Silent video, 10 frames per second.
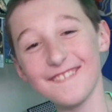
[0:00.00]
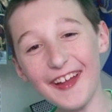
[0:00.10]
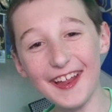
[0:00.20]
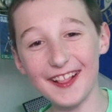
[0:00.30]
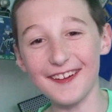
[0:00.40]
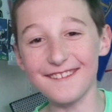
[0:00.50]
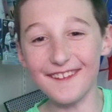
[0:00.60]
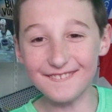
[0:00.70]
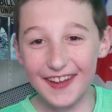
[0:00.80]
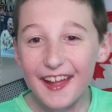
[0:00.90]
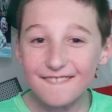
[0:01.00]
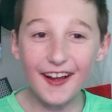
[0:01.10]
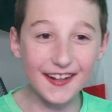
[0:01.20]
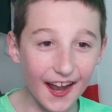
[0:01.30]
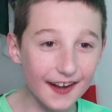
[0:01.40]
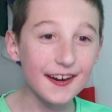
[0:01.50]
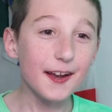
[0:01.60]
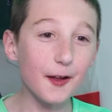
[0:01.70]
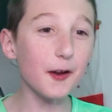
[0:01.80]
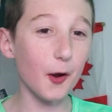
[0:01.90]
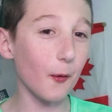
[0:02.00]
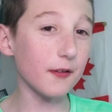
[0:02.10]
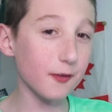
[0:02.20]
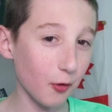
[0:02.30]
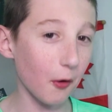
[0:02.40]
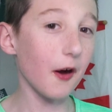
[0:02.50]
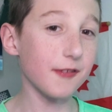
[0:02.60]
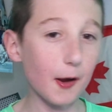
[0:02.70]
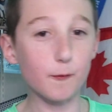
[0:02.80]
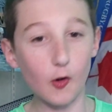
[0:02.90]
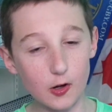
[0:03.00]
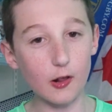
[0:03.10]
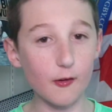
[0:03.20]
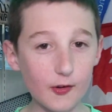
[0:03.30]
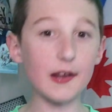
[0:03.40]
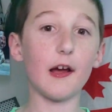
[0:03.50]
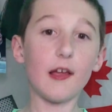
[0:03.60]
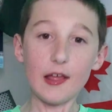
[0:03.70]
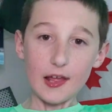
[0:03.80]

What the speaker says: paid so that me and my dad could go on a tour around Rogers Arena.